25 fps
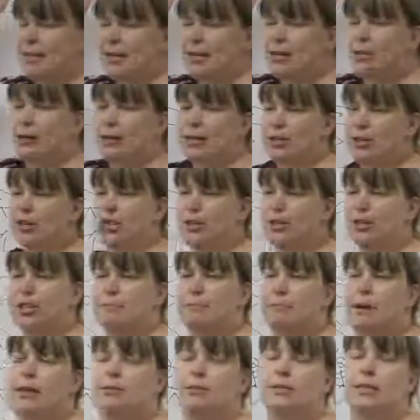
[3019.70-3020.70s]
any questions
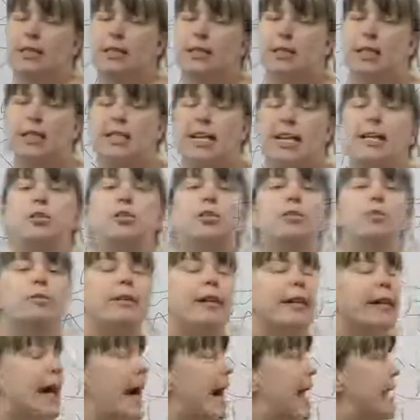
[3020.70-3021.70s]
about this, because I do
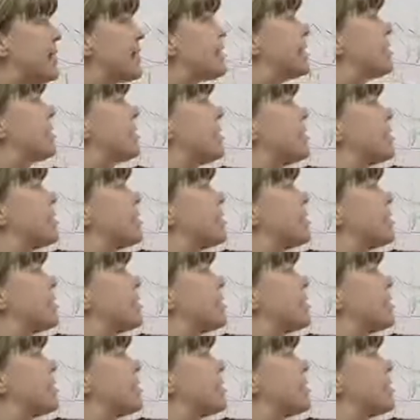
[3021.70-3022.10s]
get asked